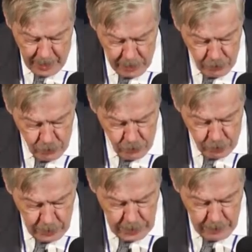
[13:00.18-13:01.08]
attitude
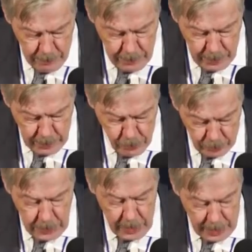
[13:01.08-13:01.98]
towards
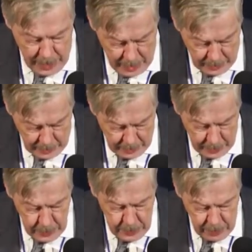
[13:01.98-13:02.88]
an ally
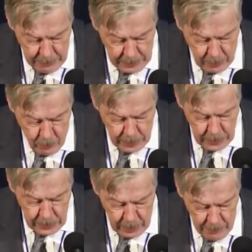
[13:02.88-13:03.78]
and seemingly went
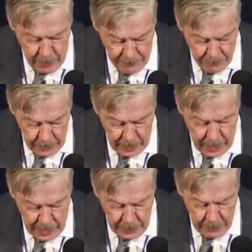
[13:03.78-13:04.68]
to some effort to edit